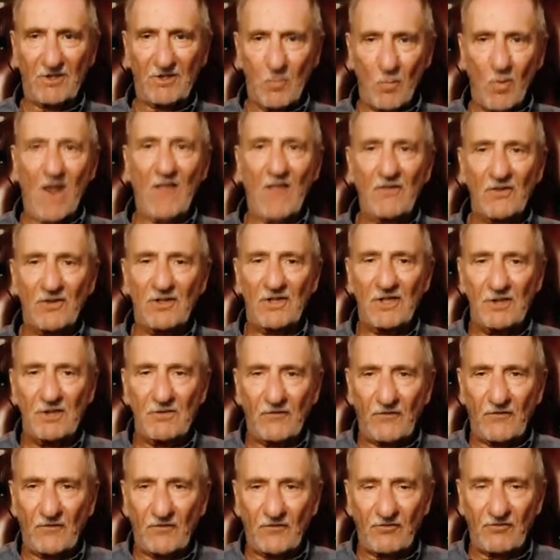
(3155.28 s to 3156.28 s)
one that is
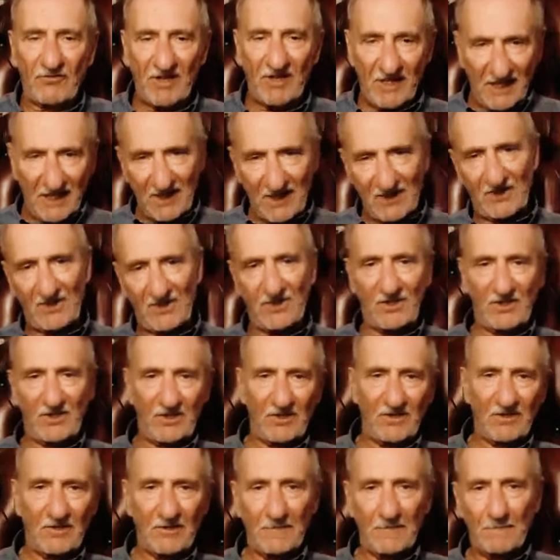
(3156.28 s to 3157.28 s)

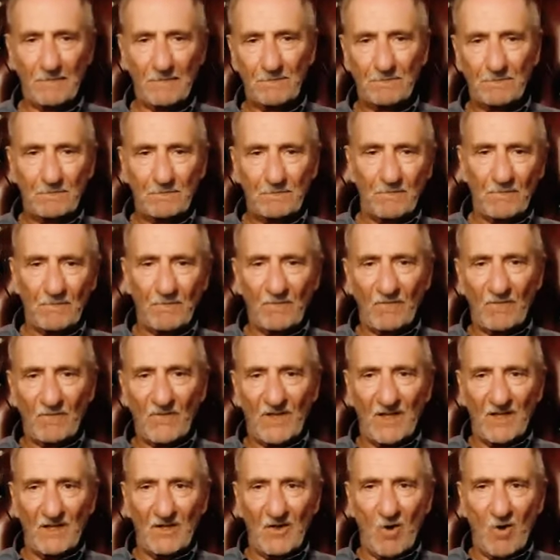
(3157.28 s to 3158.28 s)
freest
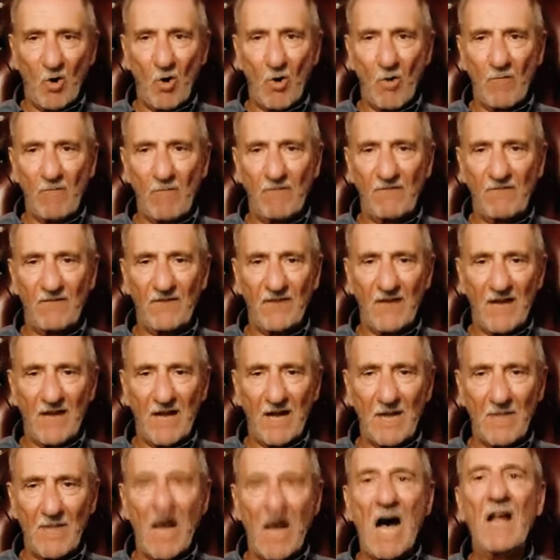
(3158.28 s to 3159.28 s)
of
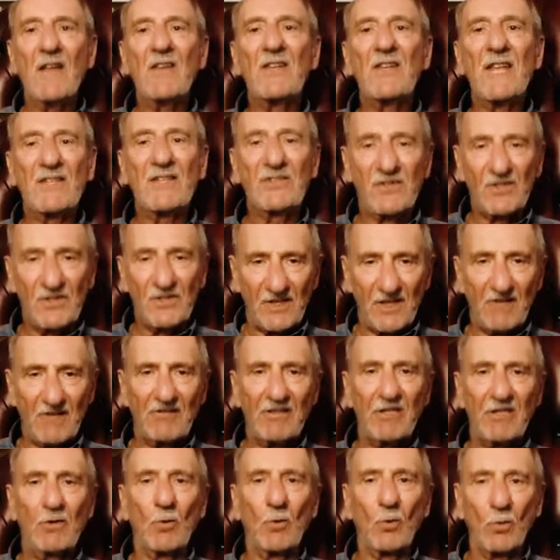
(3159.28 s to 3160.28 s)

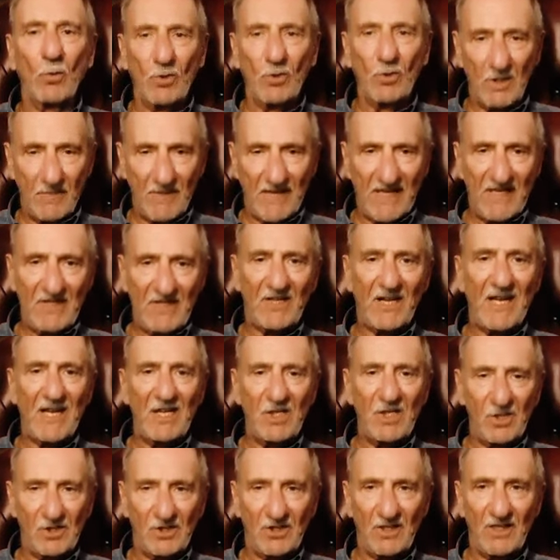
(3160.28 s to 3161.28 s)
unnecessary
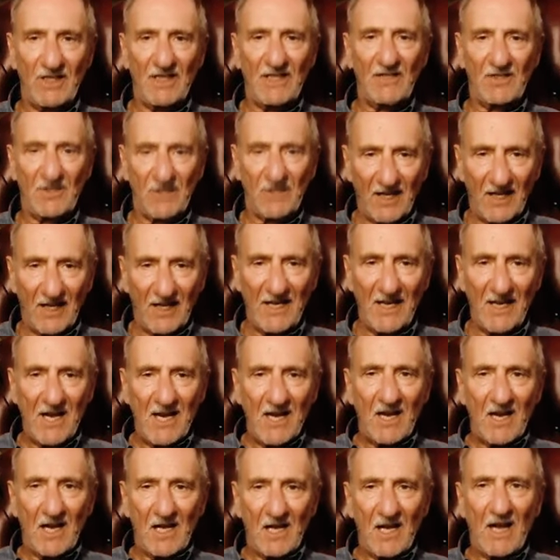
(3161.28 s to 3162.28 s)
ornamentation, let's say.
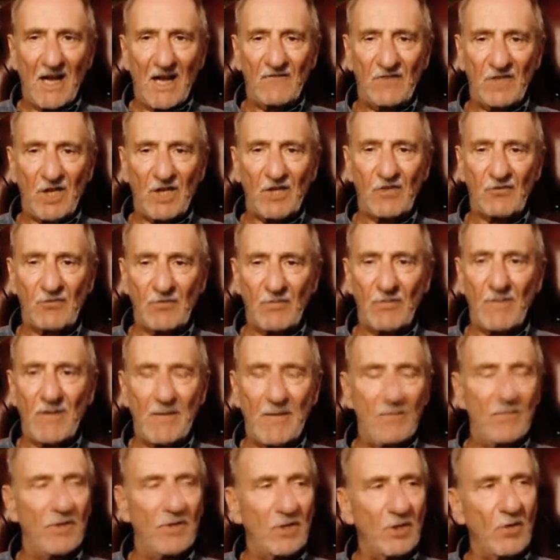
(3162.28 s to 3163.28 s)
And I just
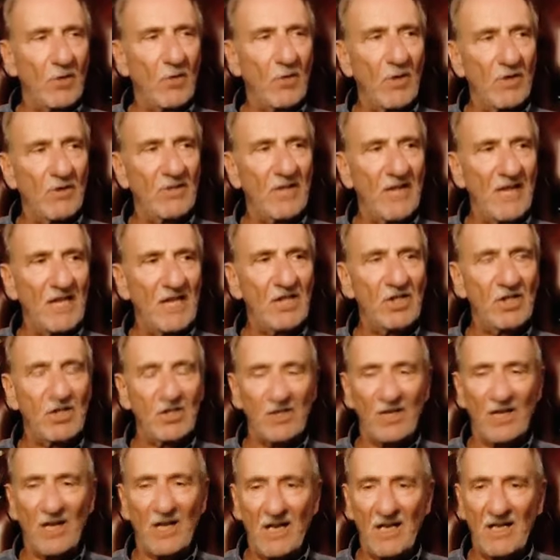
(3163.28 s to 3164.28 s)
remembered a
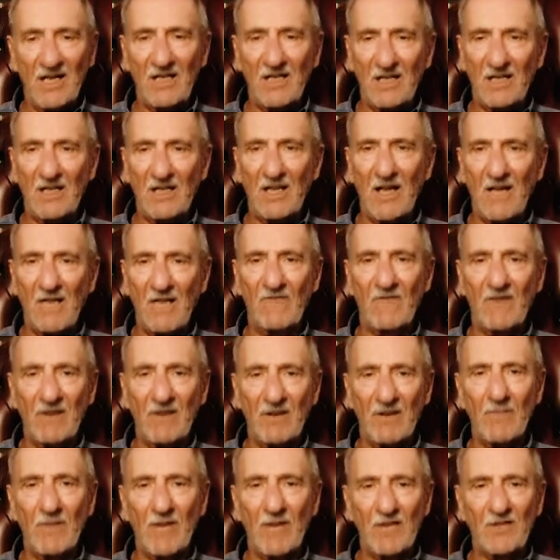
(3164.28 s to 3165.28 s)
quotation I love
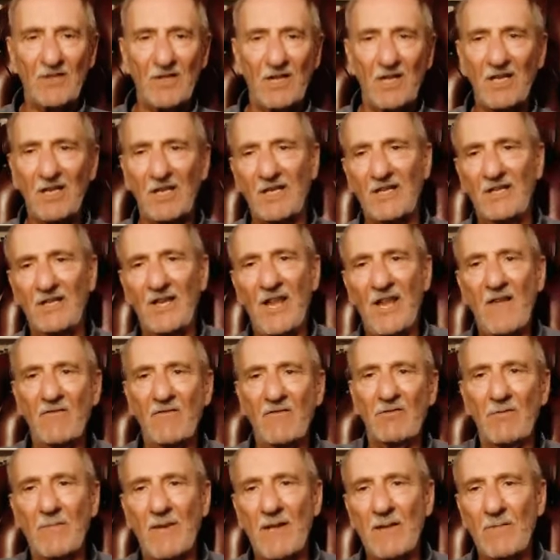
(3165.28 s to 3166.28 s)
very much, and I can
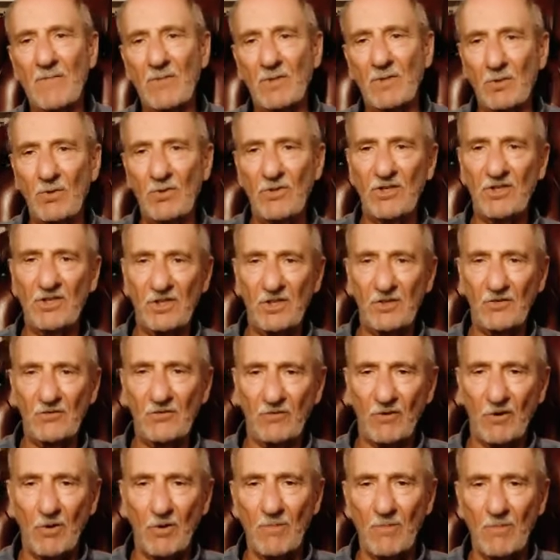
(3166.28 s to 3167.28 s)
never remember who this is
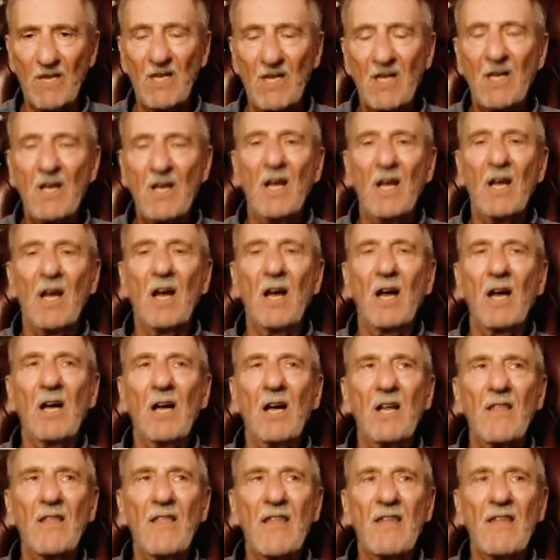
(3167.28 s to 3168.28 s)
from.
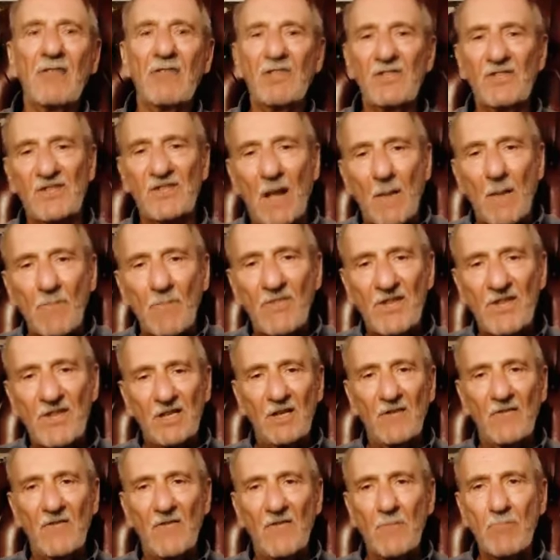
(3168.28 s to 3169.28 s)
There is
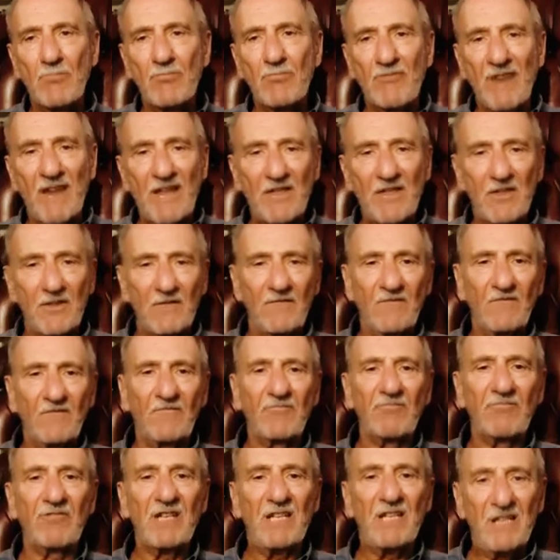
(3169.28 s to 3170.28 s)
something of the breath of
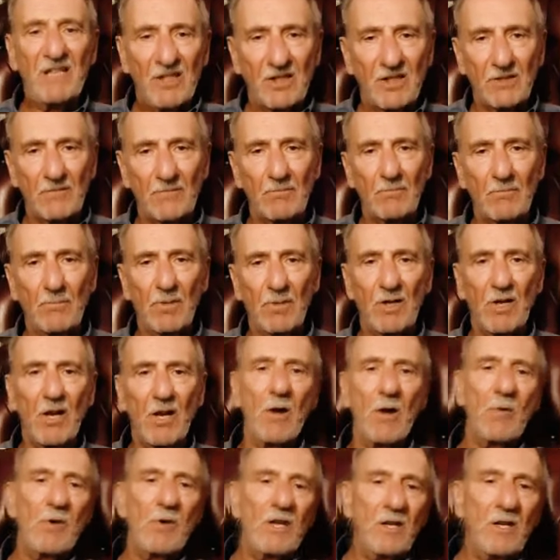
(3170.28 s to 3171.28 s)
freedom
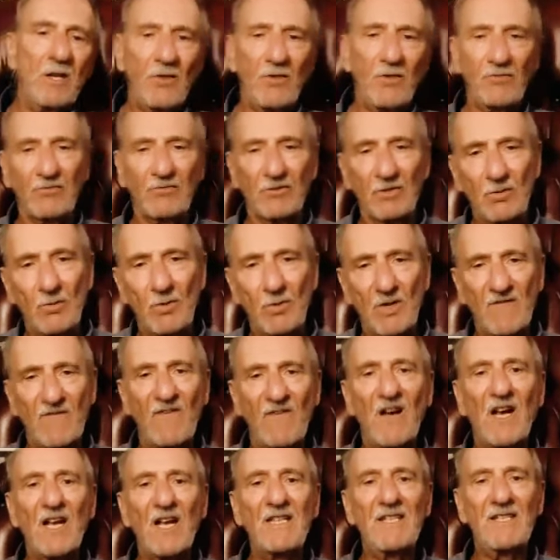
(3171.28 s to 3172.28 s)
blowing through
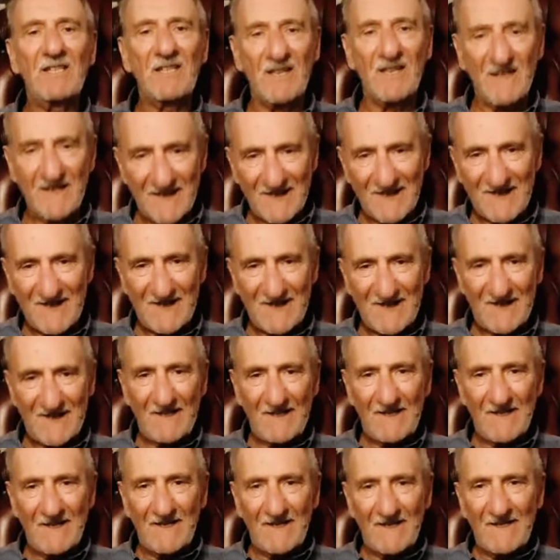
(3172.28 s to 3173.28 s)
Advaita.
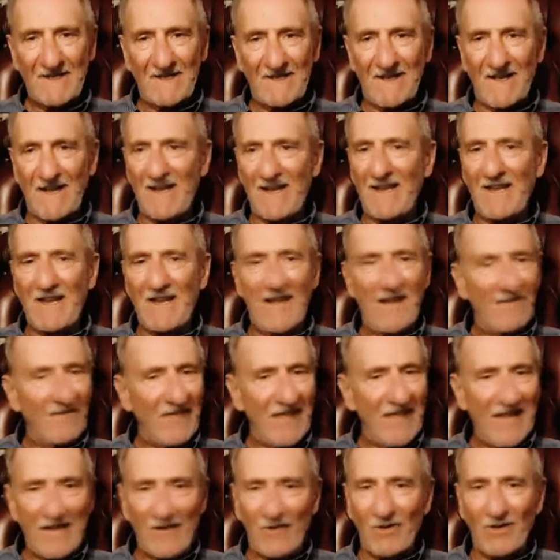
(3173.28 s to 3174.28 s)
I love
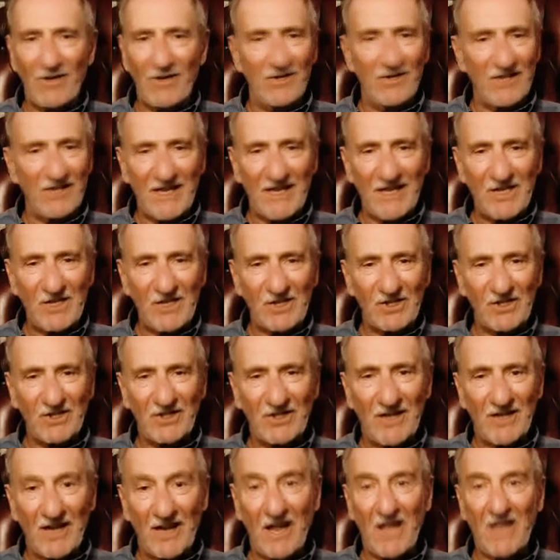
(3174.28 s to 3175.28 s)
that quotation,
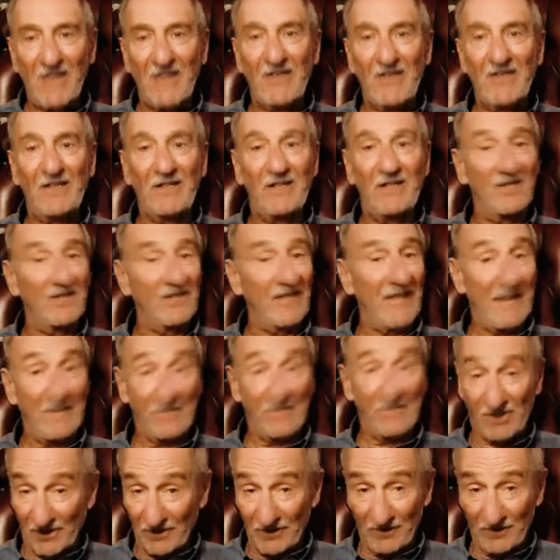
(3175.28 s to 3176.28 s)
and I think it is
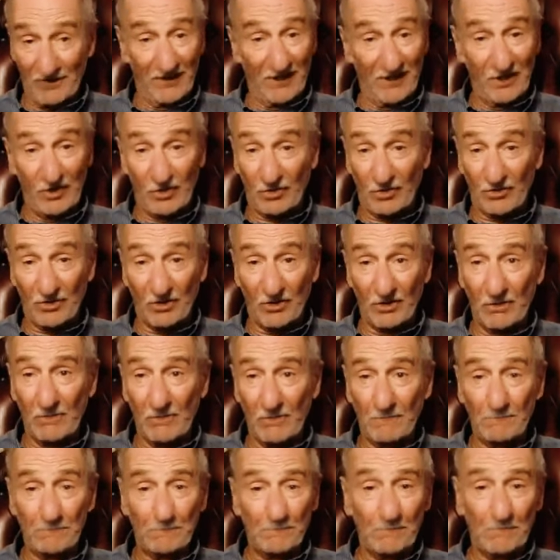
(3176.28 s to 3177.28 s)
absolutely
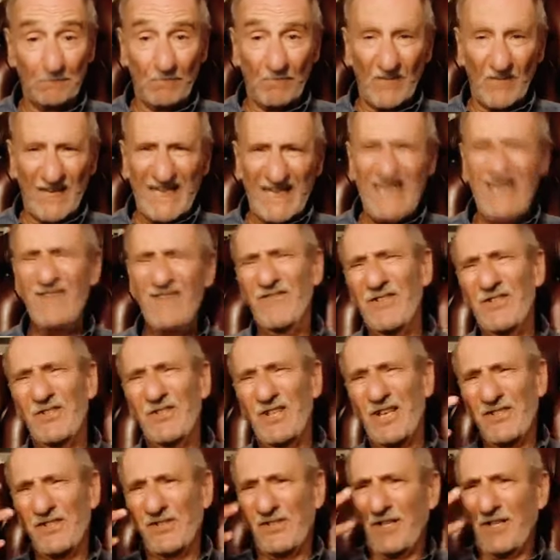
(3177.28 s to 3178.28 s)
true. Even
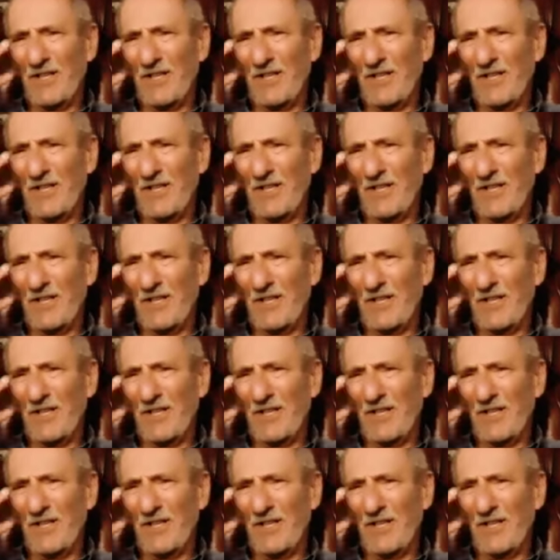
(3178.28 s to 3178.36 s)
just a